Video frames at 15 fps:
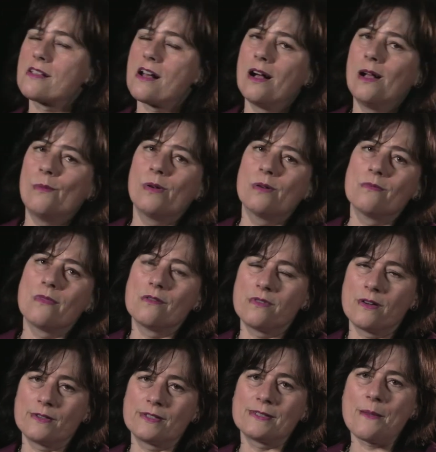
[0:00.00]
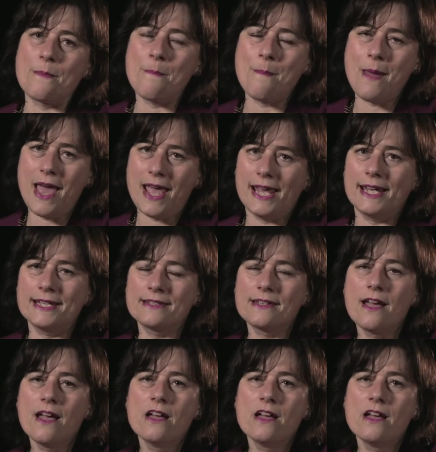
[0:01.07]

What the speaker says: album was made.